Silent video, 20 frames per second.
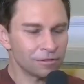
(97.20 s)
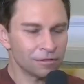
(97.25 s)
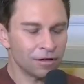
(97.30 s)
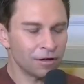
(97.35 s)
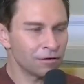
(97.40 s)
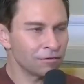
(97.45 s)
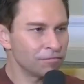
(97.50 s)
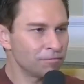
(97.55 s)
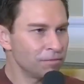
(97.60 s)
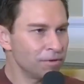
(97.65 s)
a
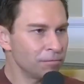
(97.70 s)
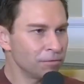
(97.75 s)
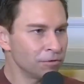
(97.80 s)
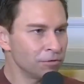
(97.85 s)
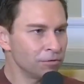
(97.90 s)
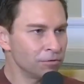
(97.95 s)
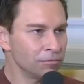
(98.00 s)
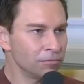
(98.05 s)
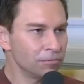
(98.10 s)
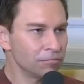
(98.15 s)
lot of people
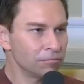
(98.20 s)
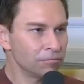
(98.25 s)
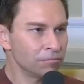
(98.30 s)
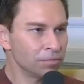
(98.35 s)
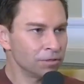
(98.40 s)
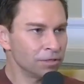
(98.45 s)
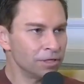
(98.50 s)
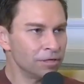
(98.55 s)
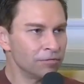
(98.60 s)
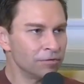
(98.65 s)
who
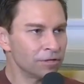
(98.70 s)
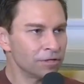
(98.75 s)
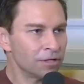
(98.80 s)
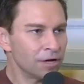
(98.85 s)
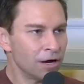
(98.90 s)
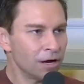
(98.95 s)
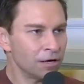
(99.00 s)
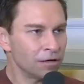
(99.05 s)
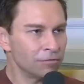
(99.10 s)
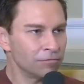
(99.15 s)
believe that
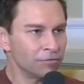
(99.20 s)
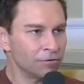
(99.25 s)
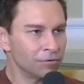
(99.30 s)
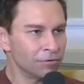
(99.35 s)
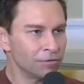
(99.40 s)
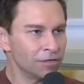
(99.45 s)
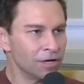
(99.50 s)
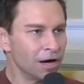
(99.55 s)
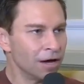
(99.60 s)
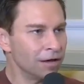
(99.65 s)

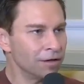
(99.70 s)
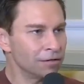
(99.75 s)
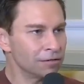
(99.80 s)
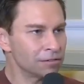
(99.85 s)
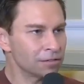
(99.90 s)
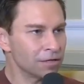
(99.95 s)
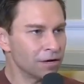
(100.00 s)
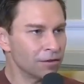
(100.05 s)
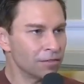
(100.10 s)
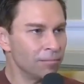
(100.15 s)
carnivore
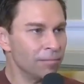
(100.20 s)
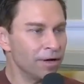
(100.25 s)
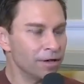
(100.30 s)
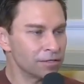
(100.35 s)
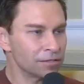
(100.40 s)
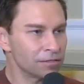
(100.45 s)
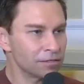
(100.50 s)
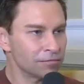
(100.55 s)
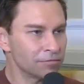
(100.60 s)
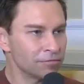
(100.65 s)
diets are the
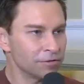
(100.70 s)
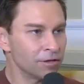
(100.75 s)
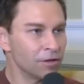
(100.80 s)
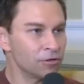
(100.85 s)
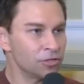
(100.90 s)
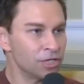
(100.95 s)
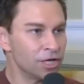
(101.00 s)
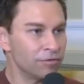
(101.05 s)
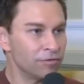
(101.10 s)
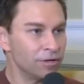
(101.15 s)
best for
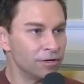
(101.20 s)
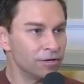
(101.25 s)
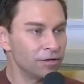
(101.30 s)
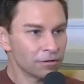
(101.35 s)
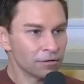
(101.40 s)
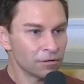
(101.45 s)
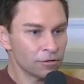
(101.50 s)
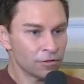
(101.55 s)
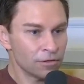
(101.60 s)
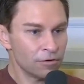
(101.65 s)
longevity.
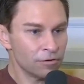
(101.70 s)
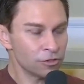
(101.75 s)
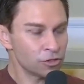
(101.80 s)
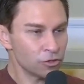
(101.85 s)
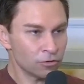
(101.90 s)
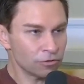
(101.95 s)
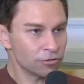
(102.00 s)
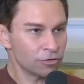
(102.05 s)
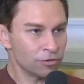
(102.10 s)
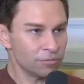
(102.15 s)
There are
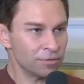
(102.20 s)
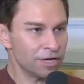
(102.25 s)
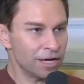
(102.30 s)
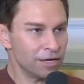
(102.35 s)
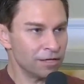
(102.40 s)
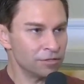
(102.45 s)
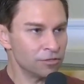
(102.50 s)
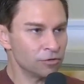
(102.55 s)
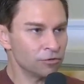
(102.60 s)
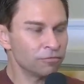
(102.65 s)
short-term
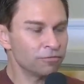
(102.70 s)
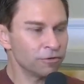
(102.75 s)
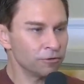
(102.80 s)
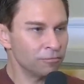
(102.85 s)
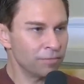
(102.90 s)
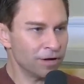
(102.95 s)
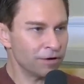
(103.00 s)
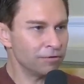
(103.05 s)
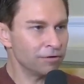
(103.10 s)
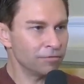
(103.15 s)
gains. You'll feel
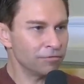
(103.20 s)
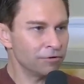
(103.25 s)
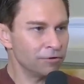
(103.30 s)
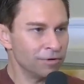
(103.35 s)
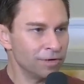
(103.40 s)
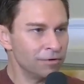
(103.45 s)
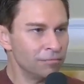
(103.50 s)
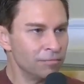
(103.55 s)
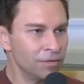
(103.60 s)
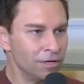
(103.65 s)
better if
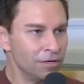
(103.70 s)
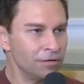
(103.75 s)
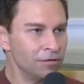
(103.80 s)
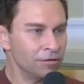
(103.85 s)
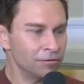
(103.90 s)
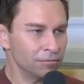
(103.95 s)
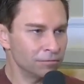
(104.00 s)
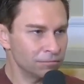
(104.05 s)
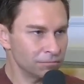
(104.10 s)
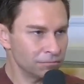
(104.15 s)
you eat meat.
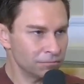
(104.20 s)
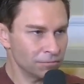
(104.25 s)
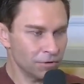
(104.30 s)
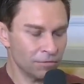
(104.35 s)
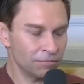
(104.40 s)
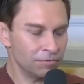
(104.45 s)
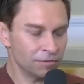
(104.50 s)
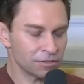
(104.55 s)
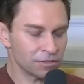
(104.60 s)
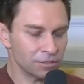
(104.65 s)
You'll
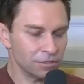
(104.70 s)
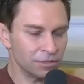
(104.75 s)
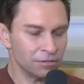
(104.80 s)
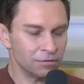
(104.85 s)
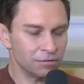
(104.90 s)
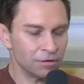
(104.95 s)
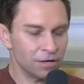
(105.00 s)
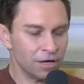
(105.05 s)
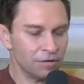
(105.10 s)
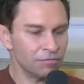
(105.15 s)

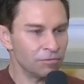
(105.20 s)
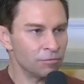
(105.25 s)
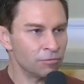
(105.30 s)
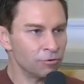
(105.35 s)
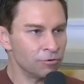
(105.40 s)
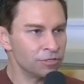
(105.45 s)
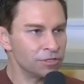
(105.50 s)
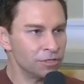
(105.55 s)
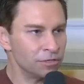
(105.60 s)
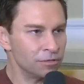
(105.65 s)
obviously have the
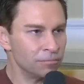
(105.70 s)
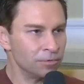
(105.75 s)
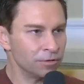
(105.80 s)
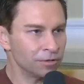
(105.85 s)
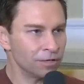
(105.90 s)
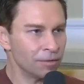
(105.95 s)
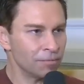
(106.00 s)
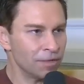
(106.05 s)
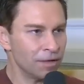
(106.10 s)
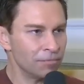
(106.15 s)
protein to
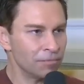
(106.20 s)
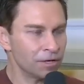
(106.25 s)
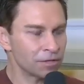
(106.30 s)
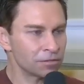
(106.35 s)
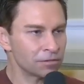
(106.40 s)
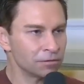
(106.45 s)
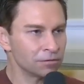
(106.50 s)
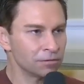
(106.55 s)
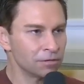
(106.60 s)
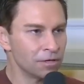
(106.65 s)
build up that
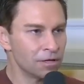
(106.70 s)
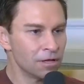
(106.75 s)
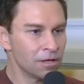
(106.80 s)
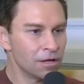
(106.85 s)
muscle.